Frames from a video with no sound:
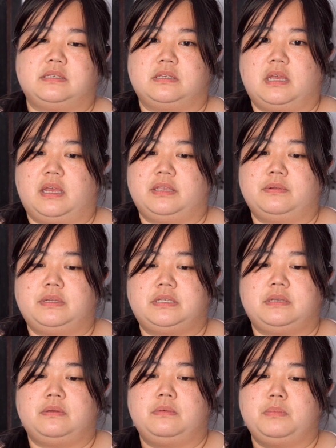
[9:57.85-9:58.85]
Unit
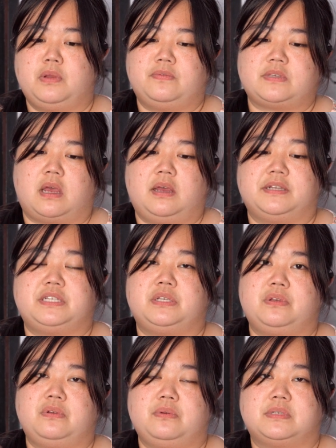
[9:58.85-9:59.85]
2 moves on
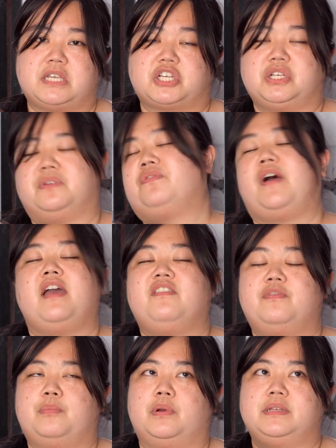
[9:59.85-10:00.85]
to section
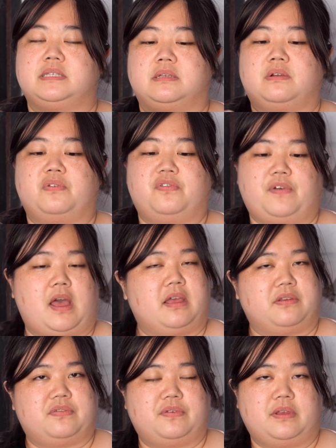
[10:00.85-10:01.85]

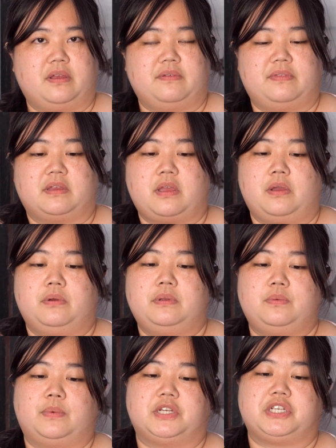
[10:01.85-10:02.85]
5.05 of the
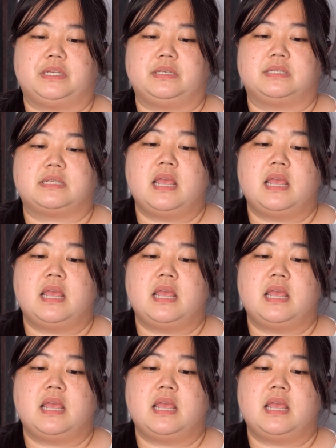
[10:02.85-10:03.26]
code, which is